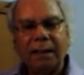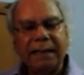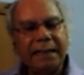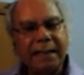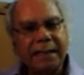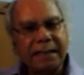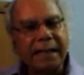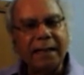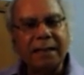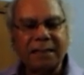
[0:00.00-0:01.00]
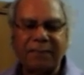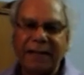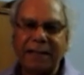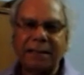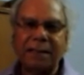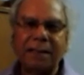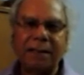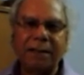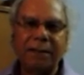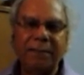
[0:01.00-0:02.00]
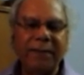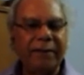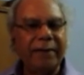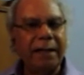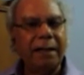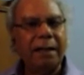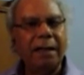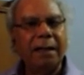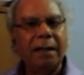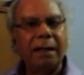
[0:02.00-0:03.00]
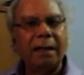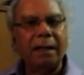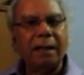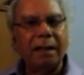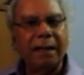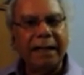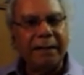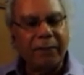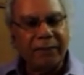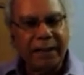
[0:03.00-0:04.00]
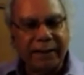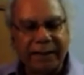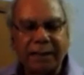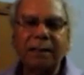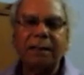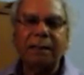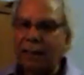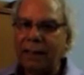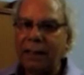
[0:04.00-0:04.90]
There is a single space between name of the character,